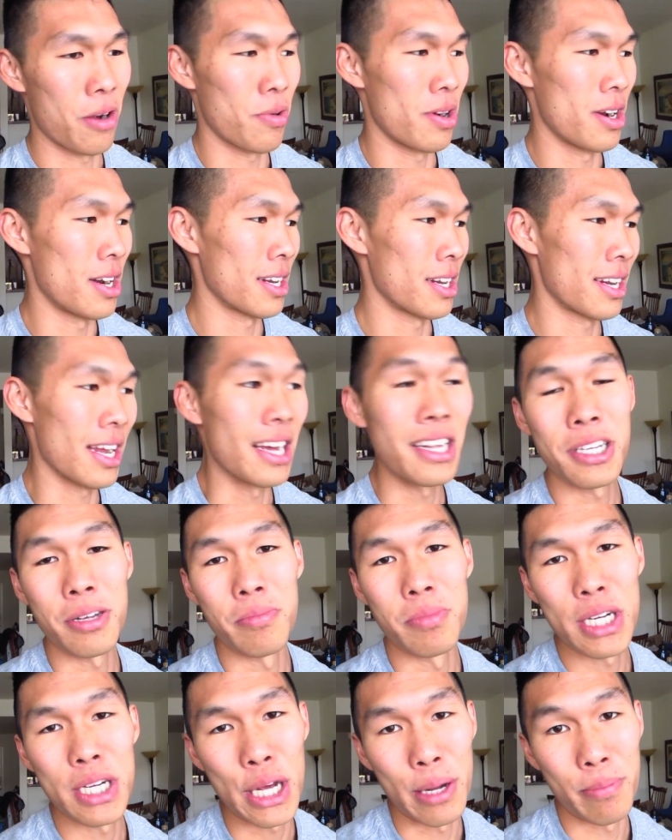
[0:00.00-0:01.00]
I want to get
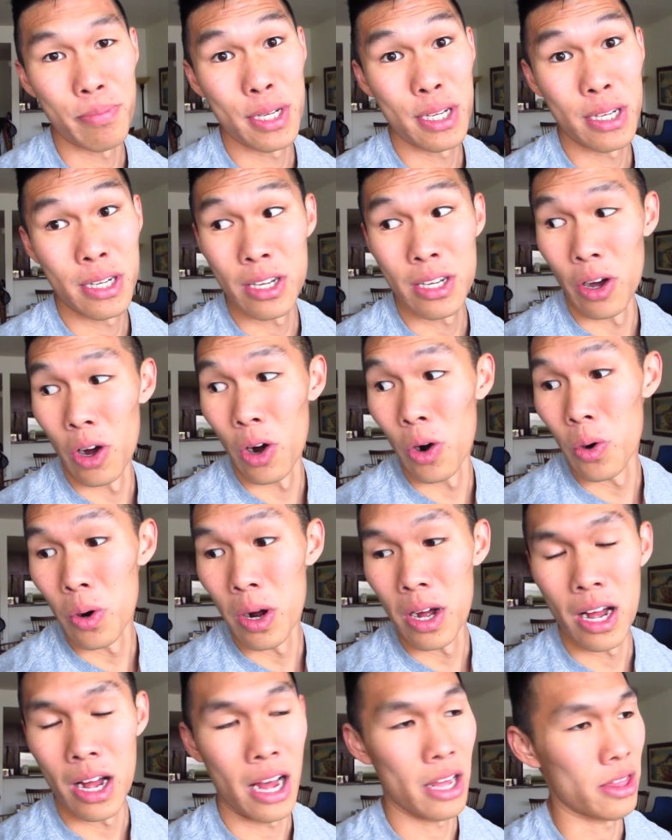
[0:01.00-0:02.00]
some tips.
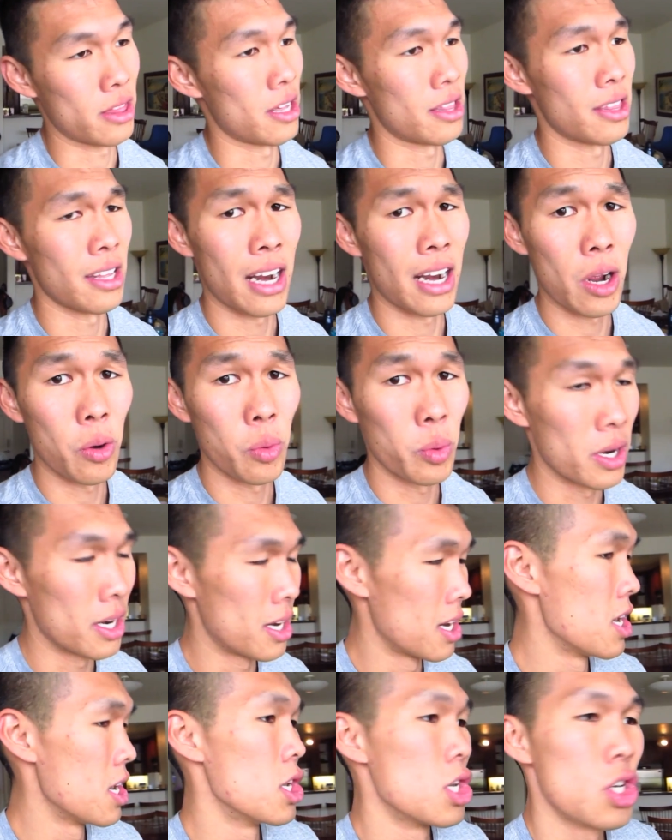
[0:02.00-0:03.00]
So I thought that I
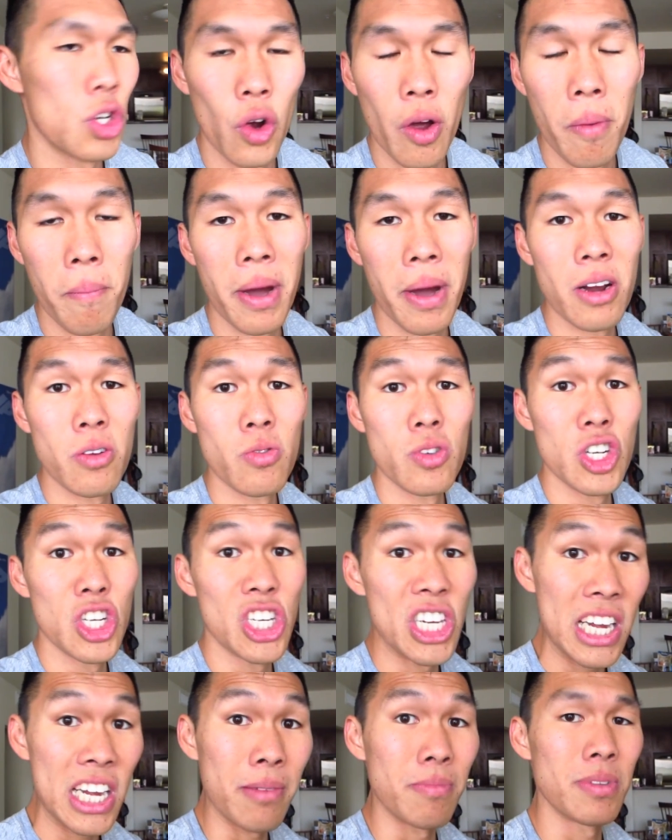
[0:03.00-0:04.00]
would show him my
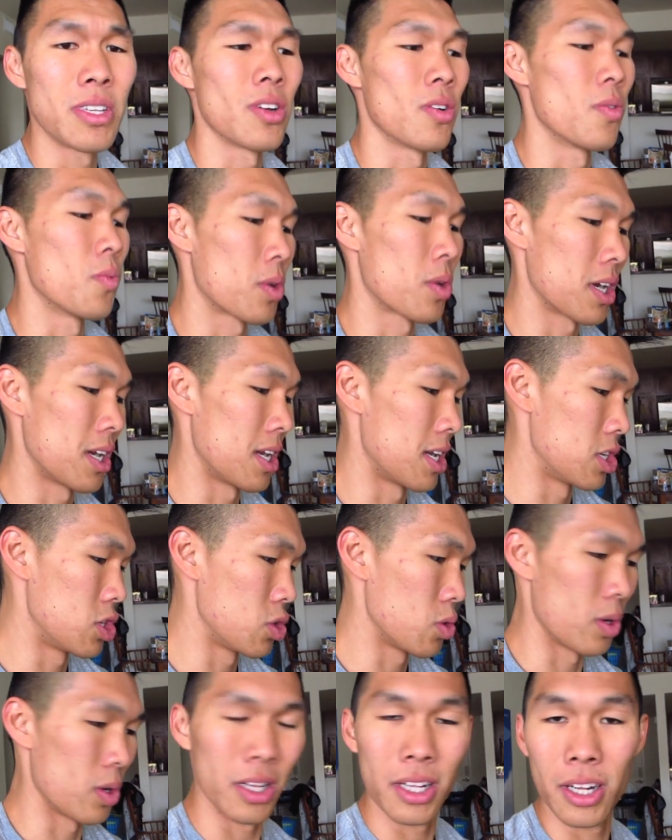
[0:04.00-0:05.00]
regime. So we're going to
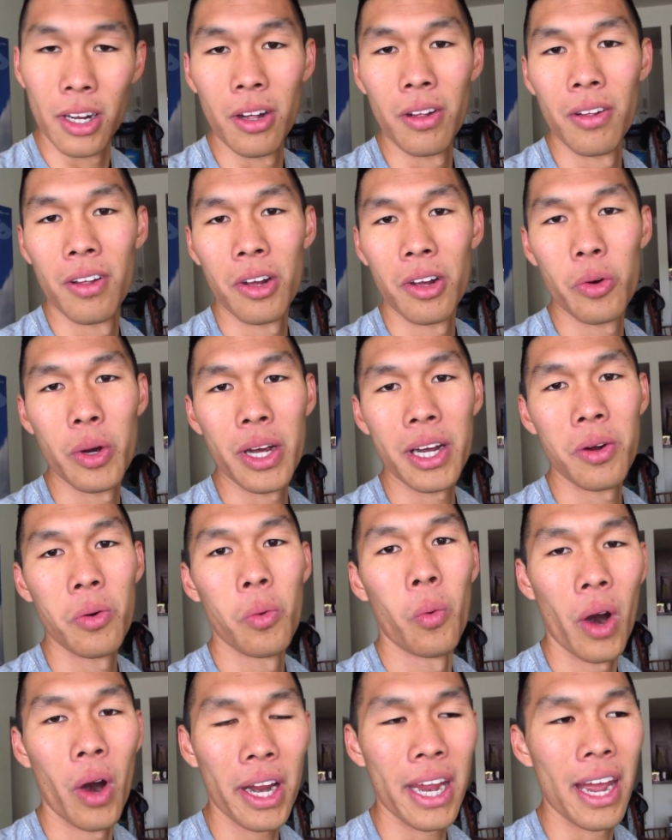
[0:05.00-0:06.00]
do a little quick
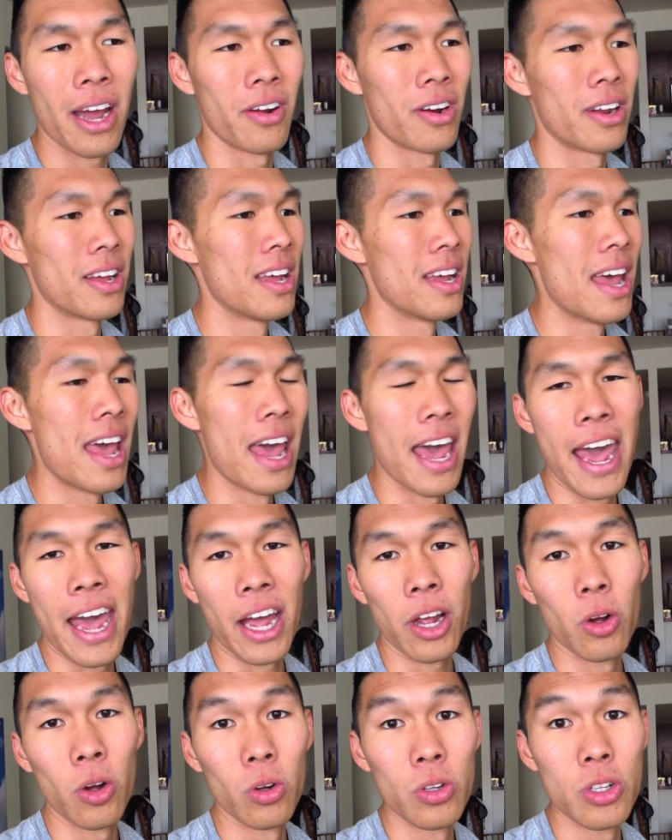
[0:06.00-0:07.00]
workout
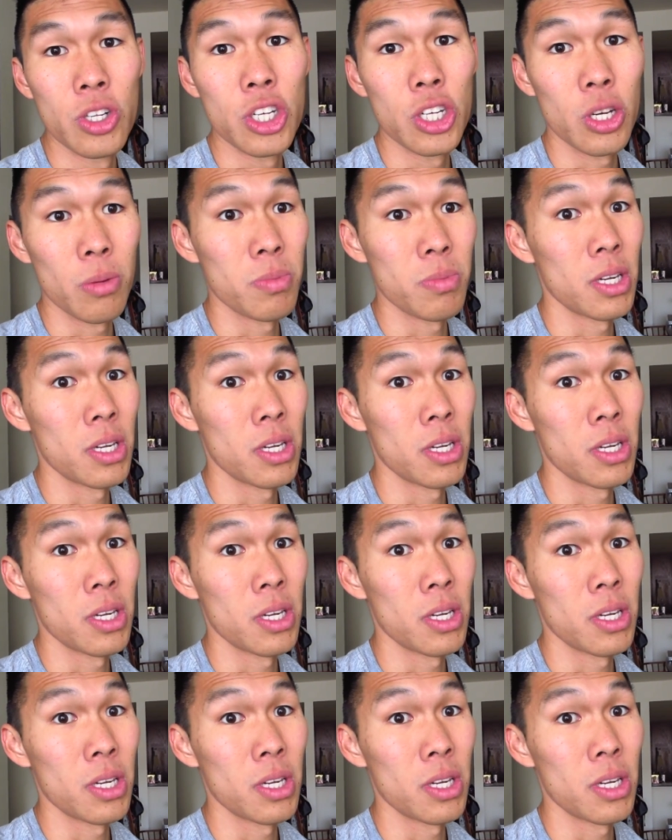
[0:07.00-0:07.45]
at Gold's Gym